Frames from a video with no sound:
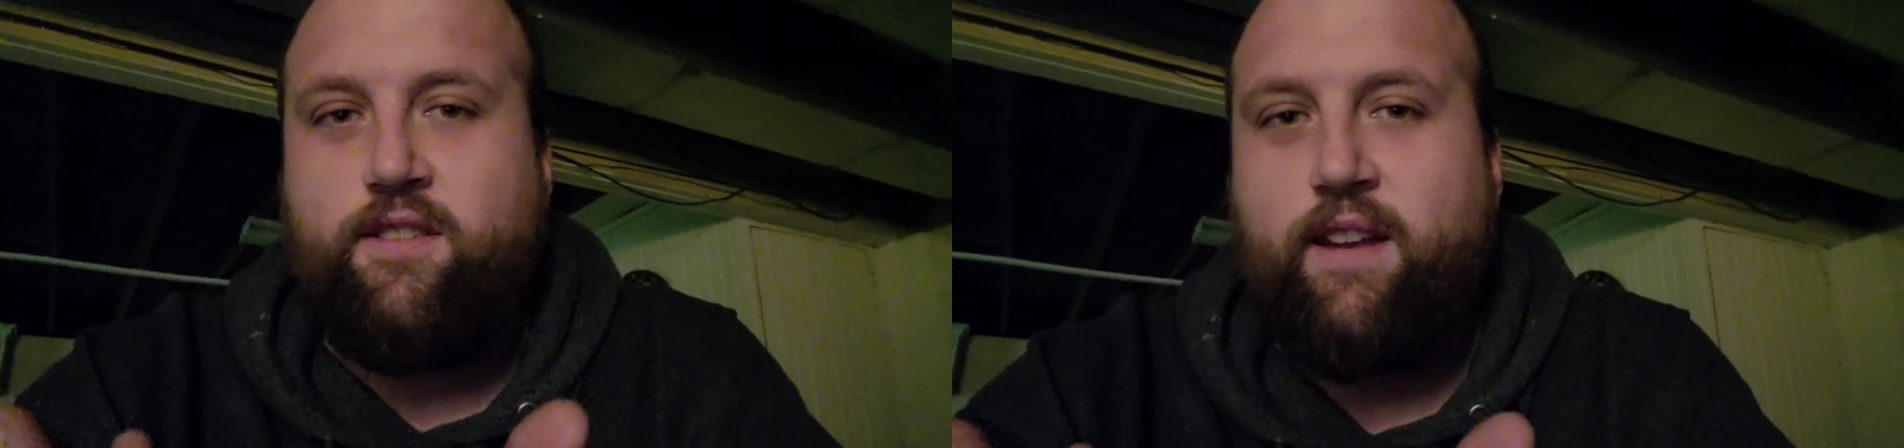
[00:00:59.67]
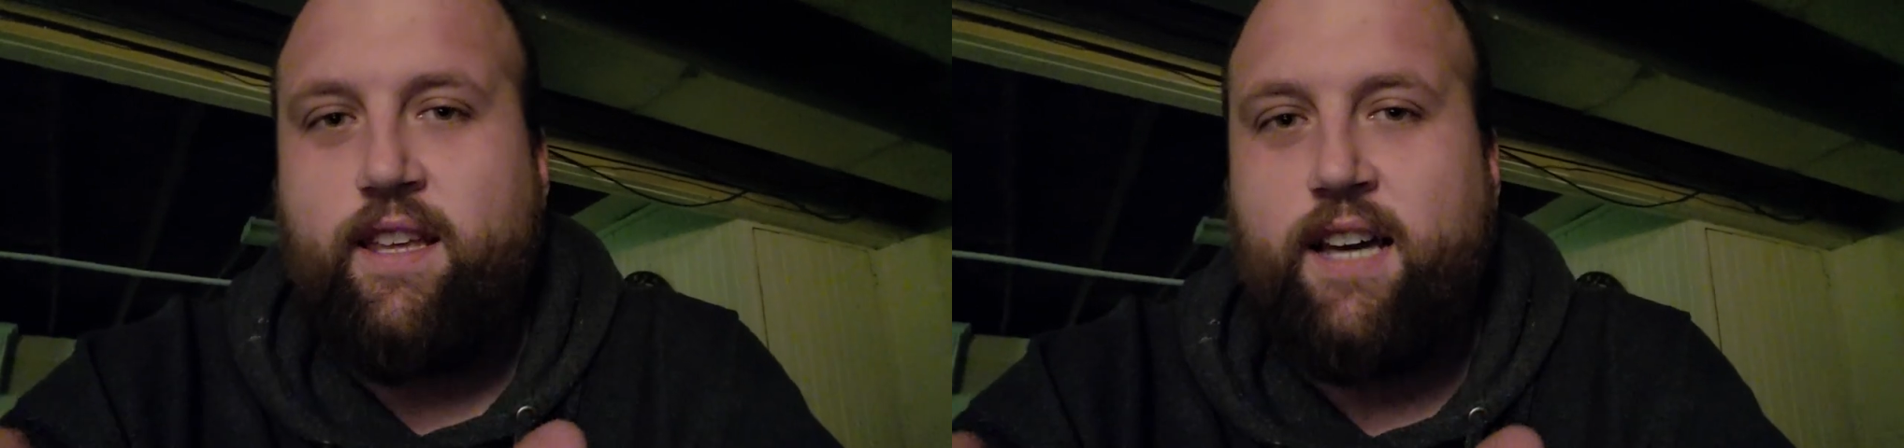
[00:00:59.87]

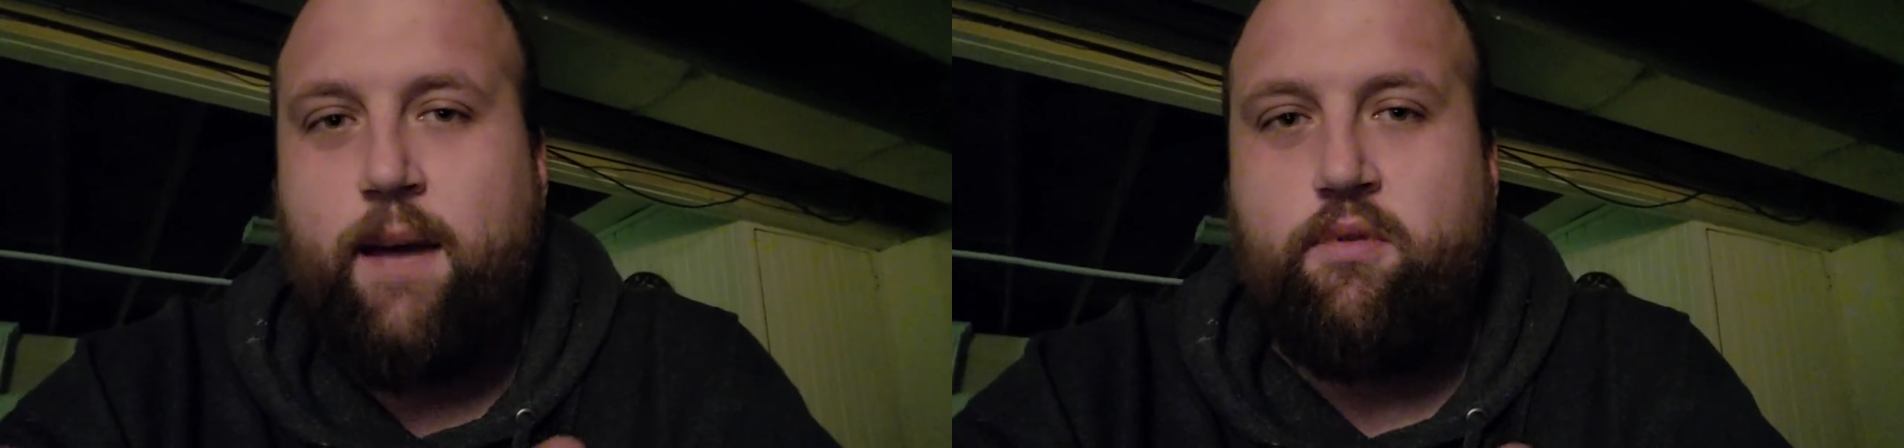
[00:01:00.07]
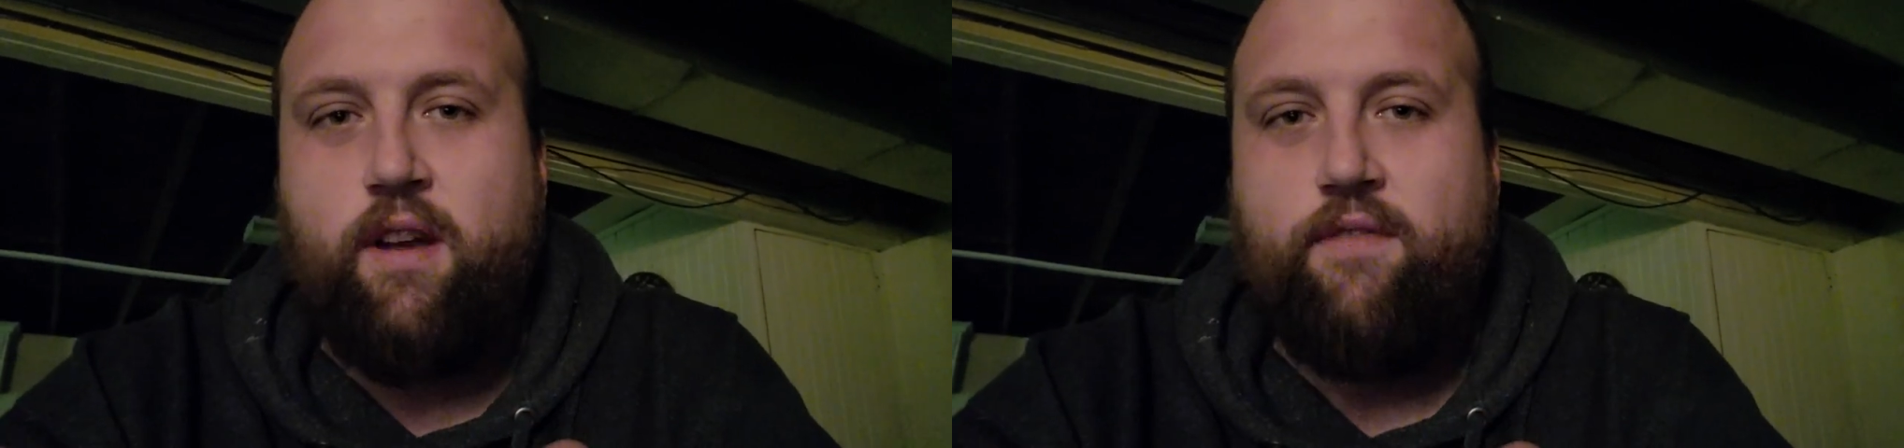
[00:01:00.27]
do any
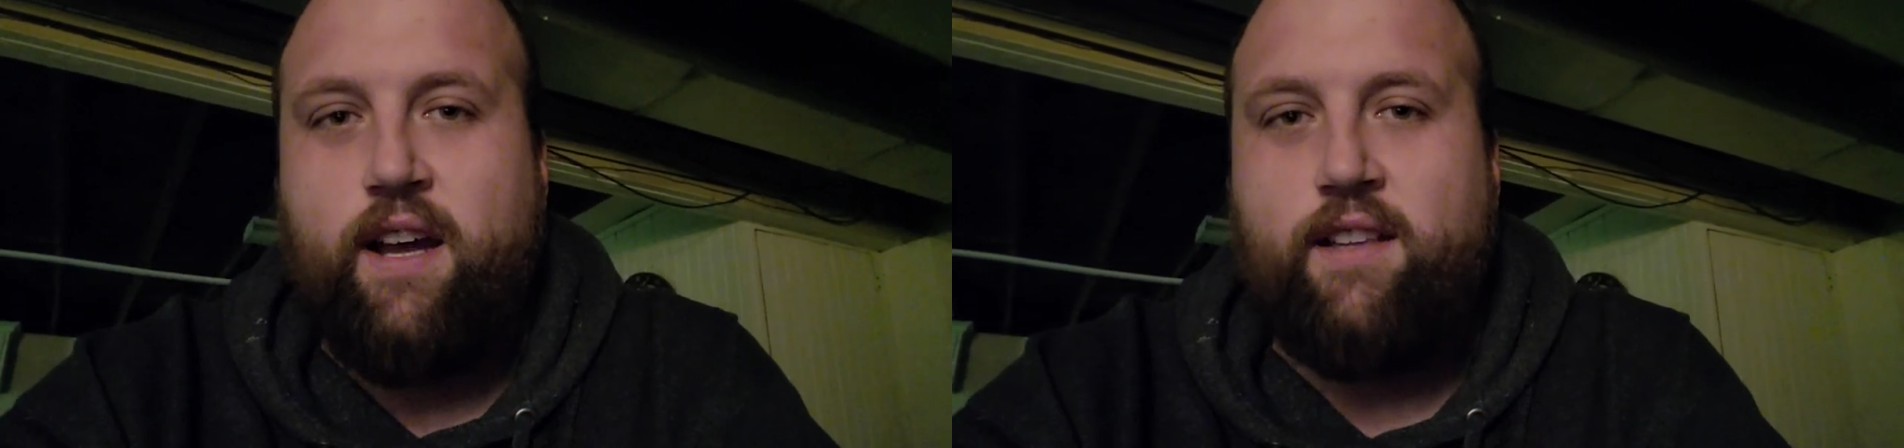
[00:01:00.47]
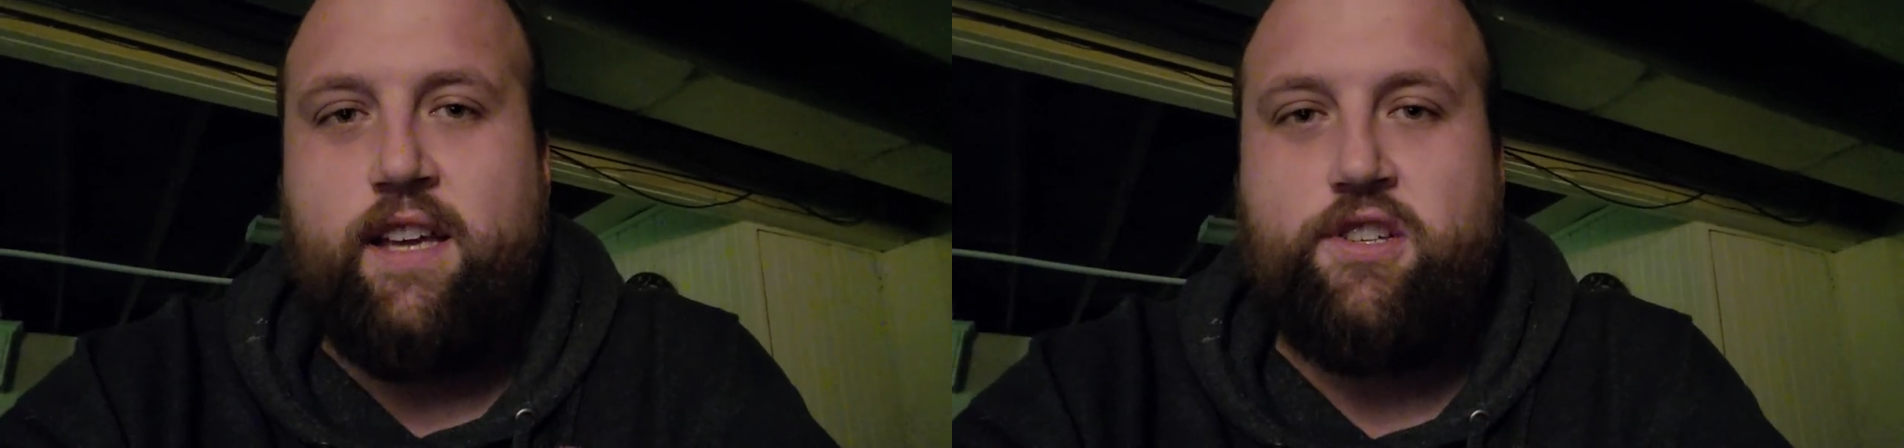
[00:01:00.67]
copyright
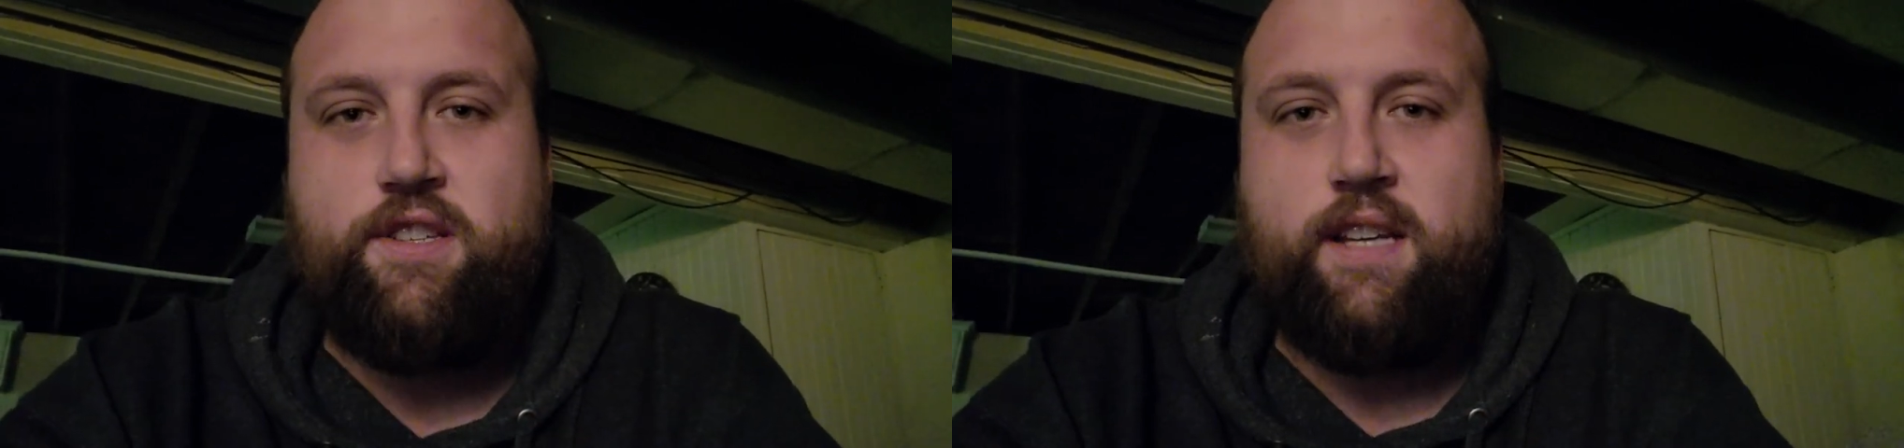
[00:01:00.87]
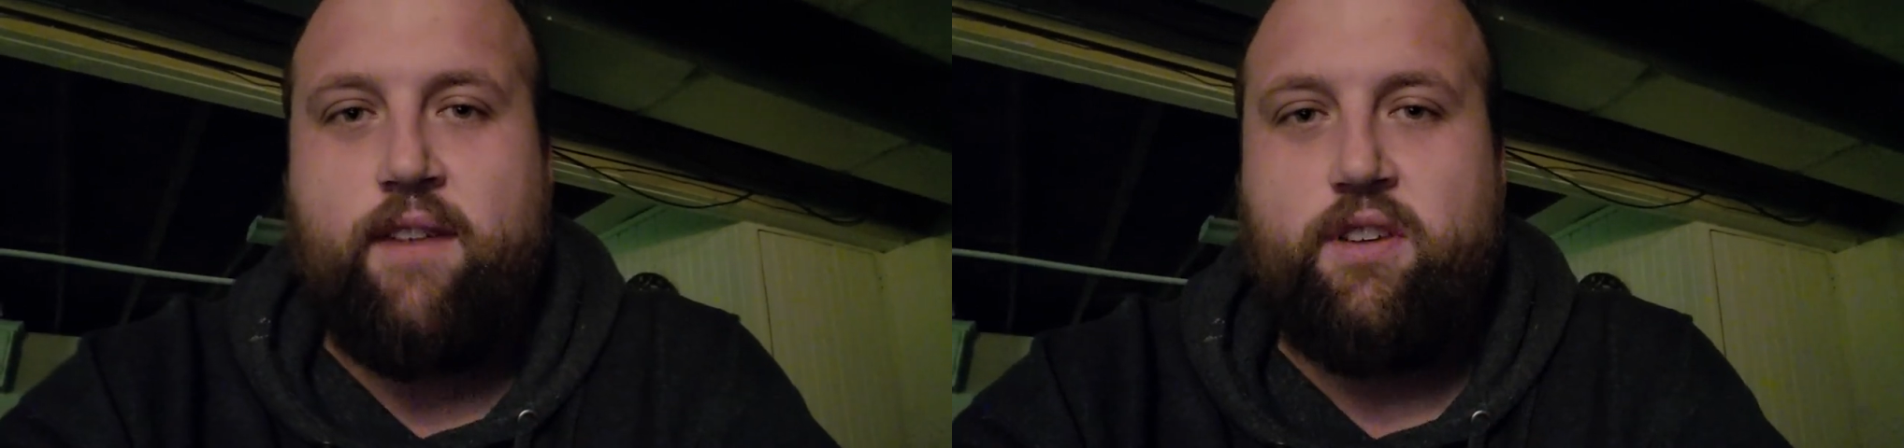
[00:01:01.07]

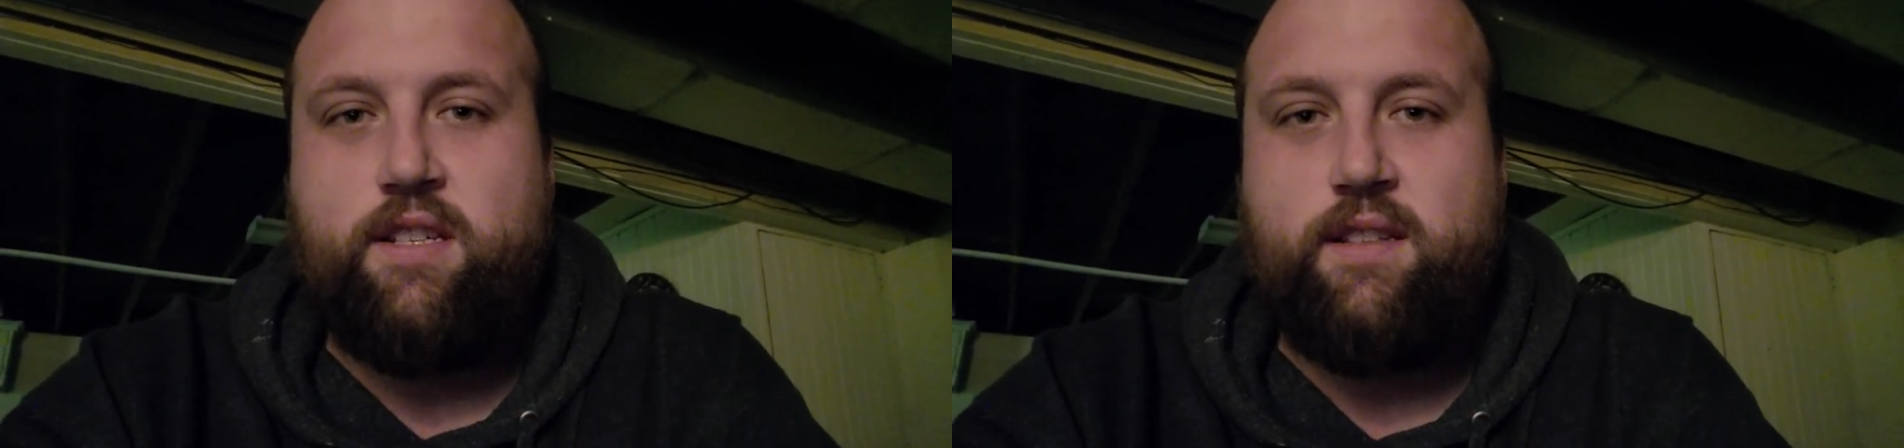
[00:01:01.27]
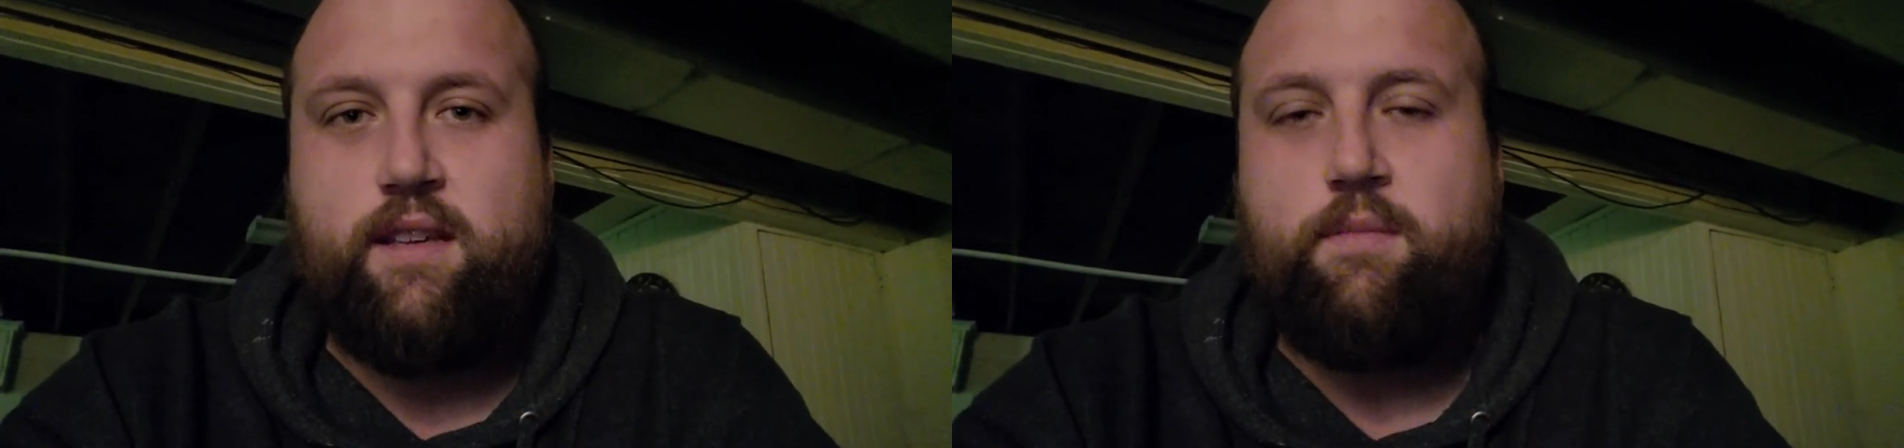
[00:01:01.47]
violations obviously,